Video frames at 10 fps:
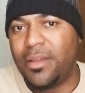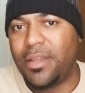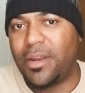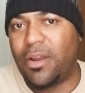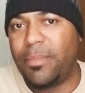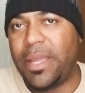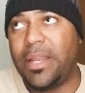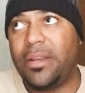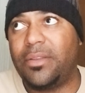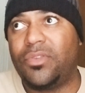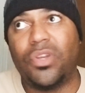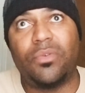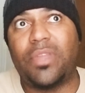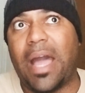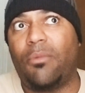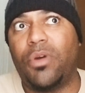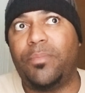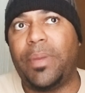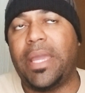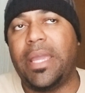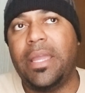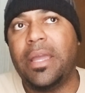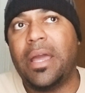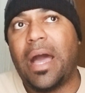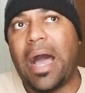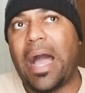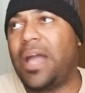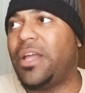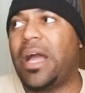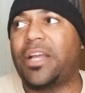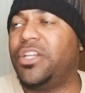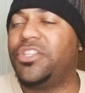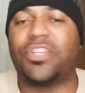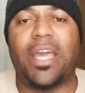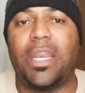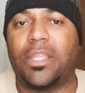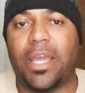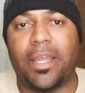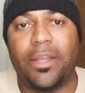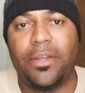you know what I mean? Dude, that would be, I, I couldn't say anything.